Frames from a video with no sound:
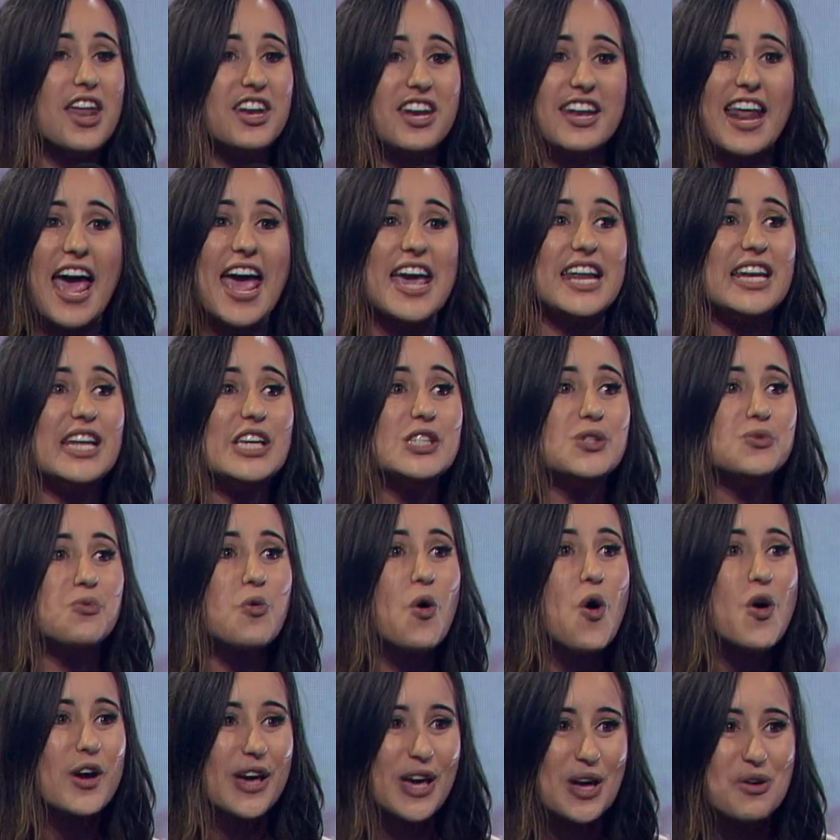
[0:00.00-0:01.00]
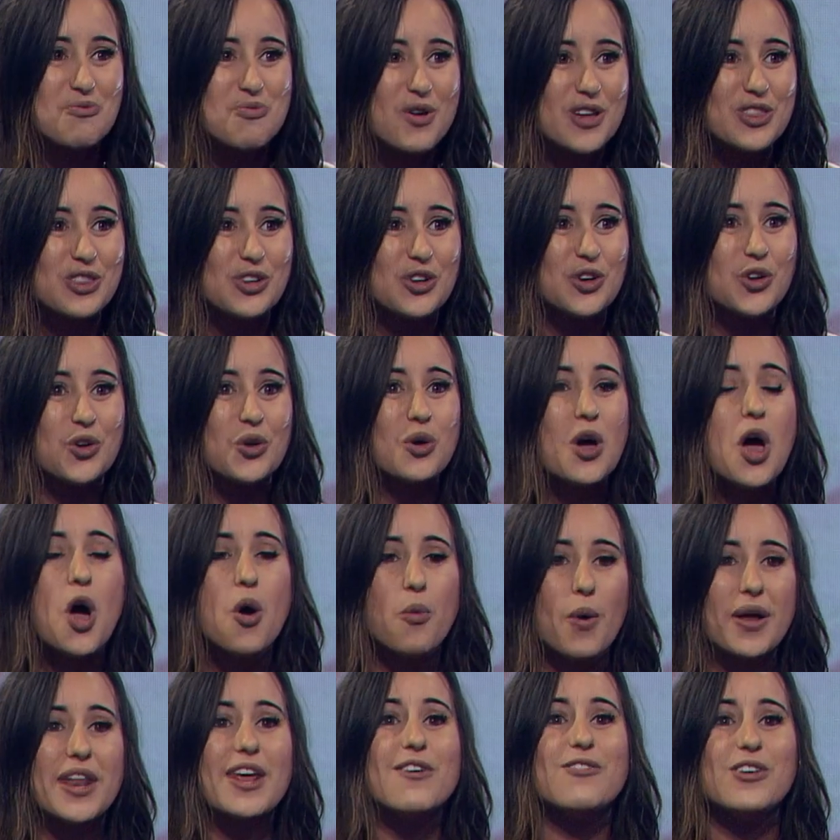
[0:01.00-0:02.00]
are today and he's walking with you,
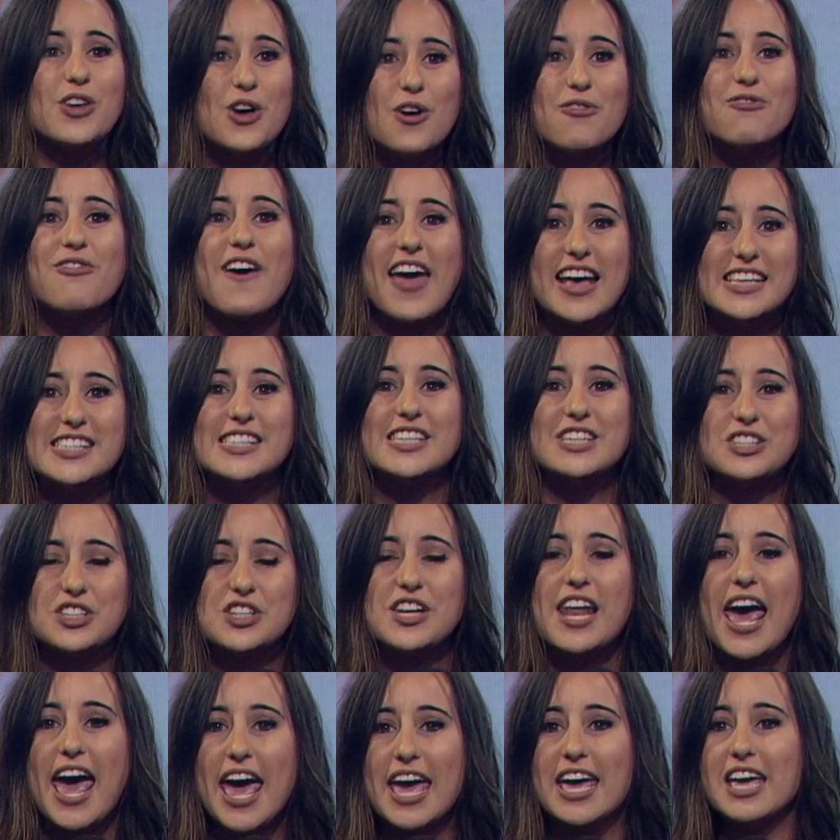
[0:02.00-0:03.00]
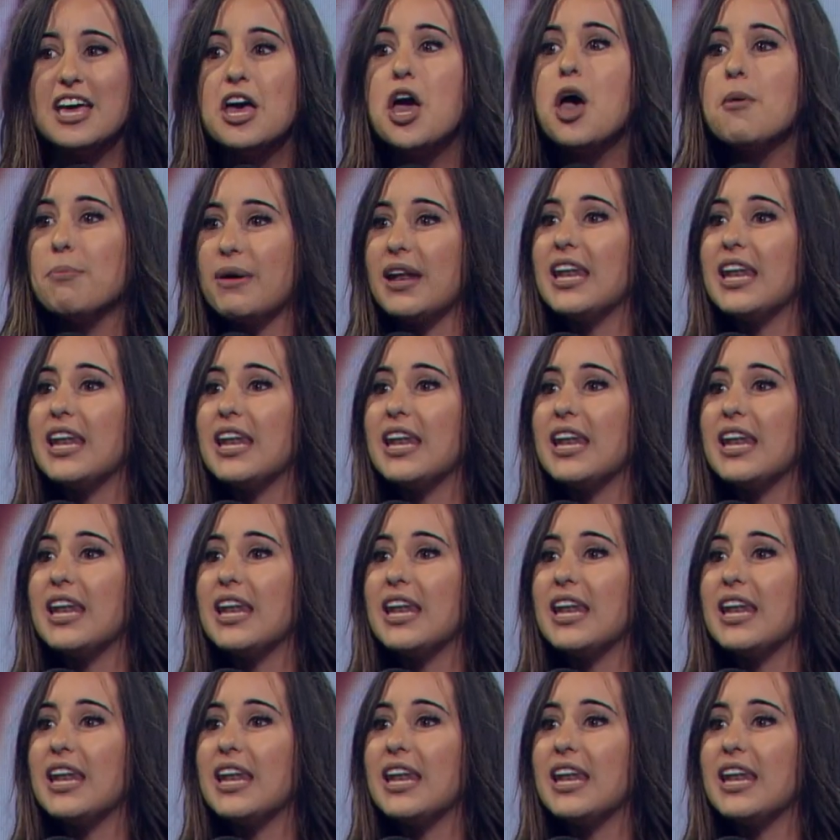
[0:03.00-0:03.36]
whatever you're facing today.